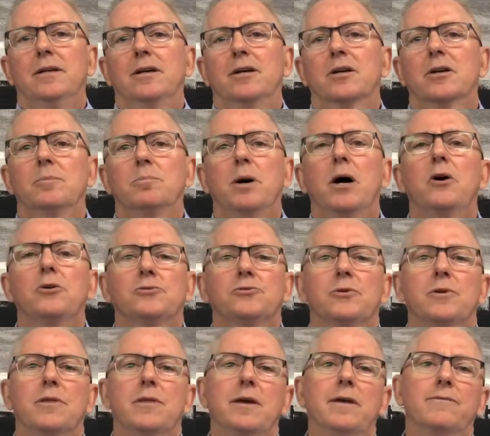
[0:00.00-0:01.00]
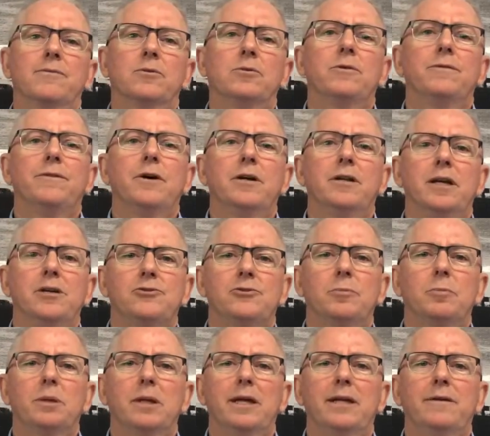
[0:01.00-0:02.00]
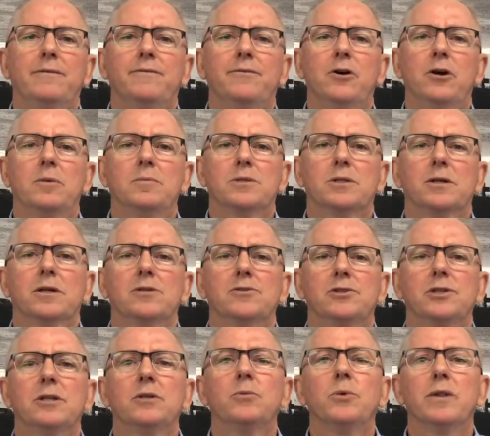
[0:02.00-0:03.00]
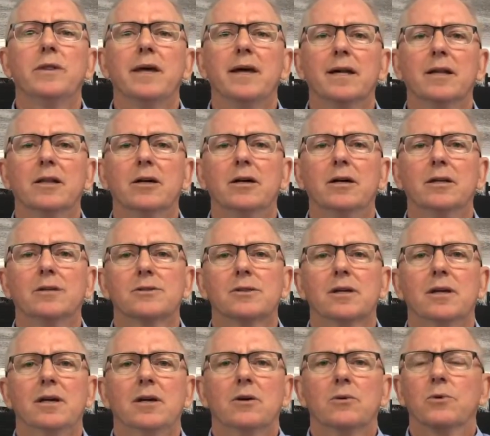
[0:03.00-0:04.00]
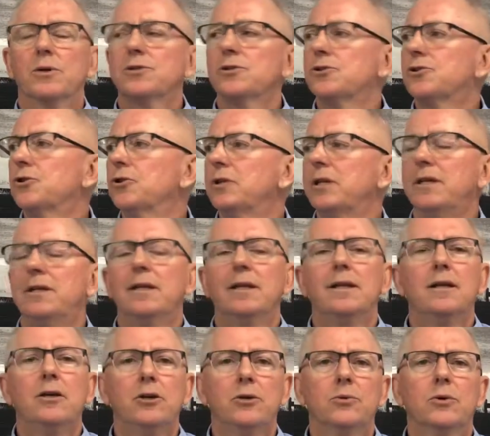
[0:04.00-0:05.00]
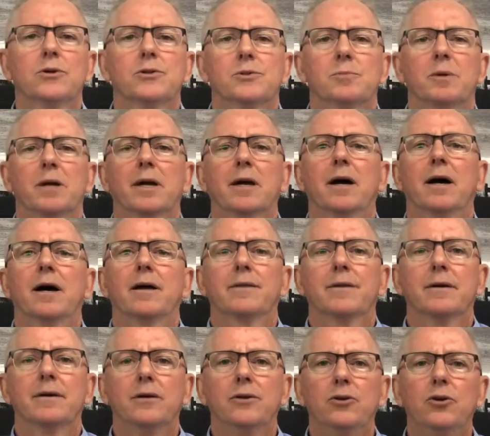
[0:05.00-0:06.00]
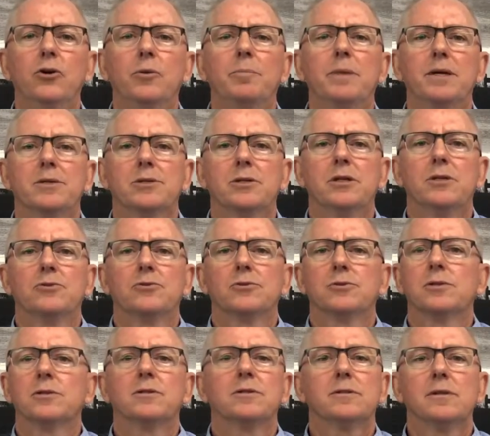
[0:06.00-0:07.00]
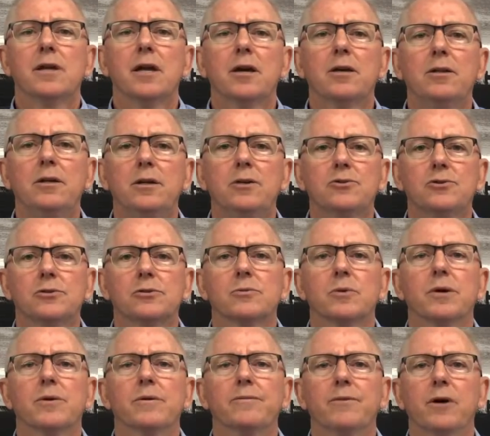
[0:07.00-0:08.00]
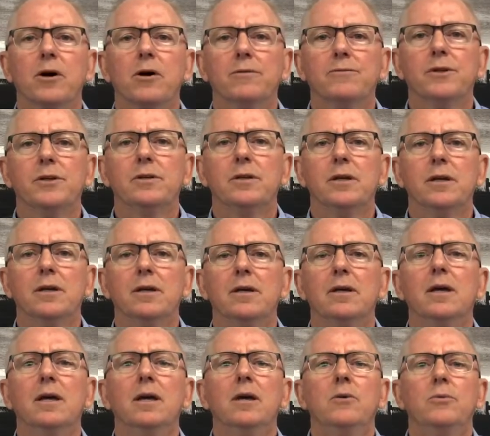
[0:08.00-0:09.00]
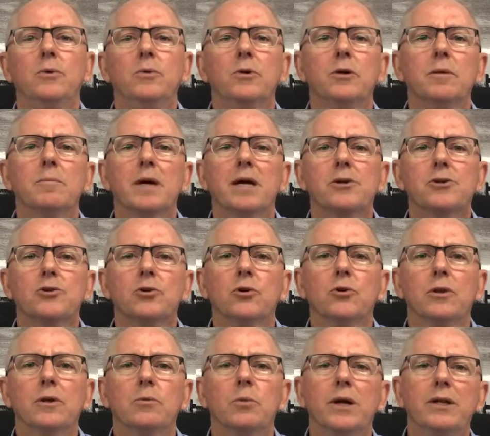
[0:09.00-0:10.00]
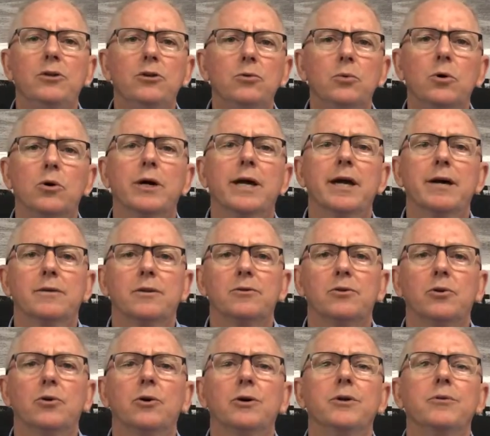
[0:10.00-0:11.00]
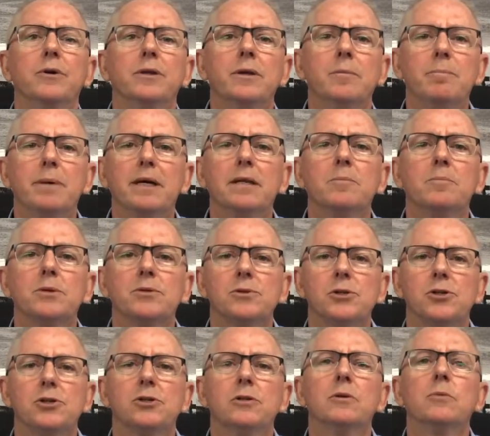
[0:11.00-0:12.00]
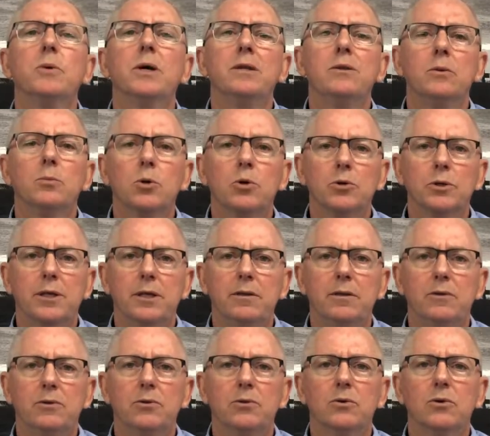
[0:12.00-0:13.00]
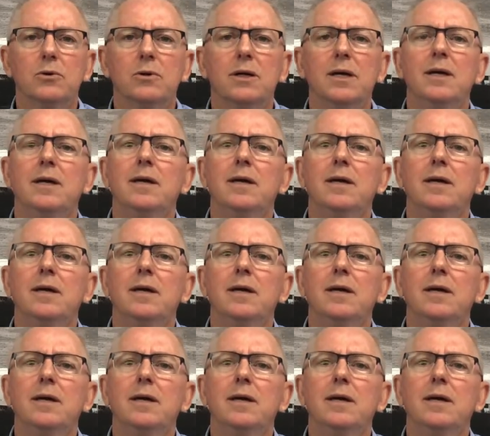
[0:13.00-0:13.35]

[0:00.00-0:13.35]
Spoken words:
a compulsory thing for all financial planning firms to consider with their clients. Rest assured, in Hillross Macarthur, your best interest is the only interest we're involved in here. We want to make sure that when you walk out the door, you're in a better position than when you walked in the door.